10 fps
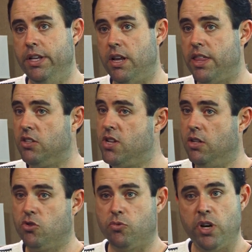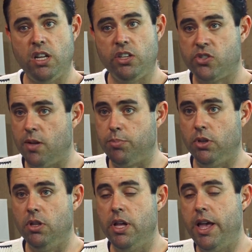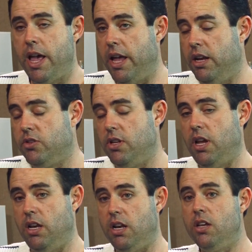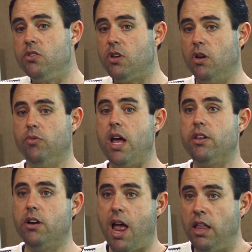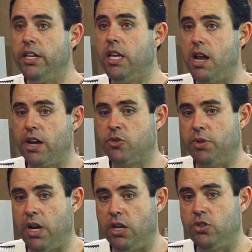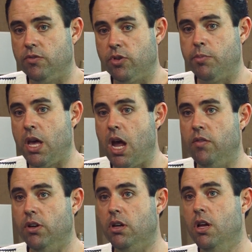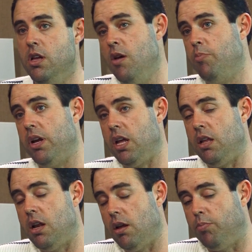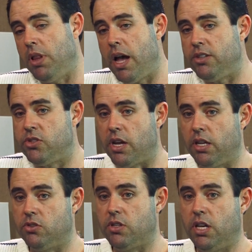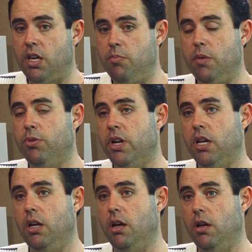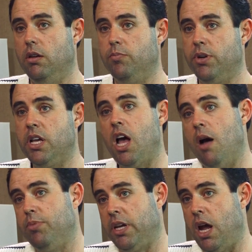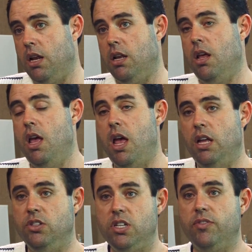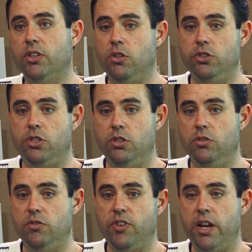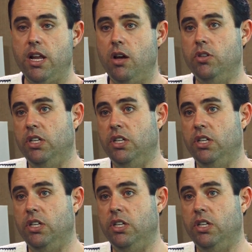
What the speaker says: Now that sounds really simple, and it is a rather elegant explanation for behavior, but in applied settings, it can be pretty complicated and difficult to find out